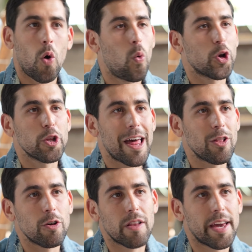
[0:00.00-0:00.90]
What could that
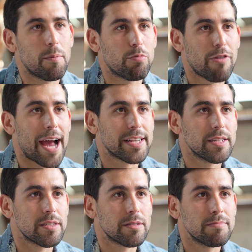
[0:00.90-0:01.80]
look like in
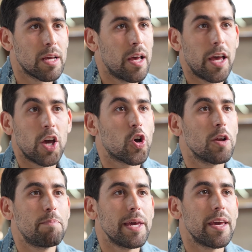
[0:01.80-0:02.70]
practice? It
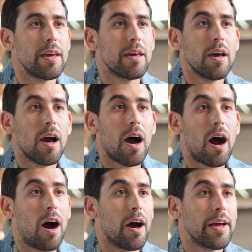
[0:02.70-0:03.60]
could be
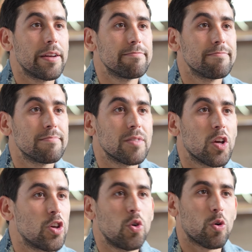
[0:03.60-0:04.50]
on
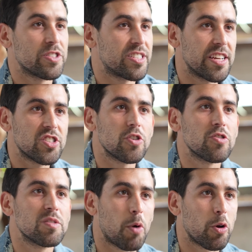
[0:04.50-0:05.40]
your
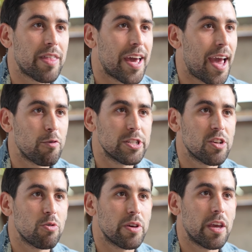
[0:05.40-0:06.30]
sister's birthday every
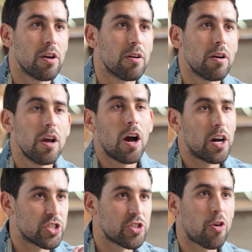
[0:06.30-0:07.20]
single year, a
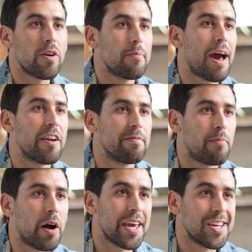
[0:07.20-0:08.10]
certain amount of
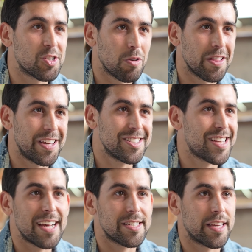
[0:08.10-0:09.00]
money is released as a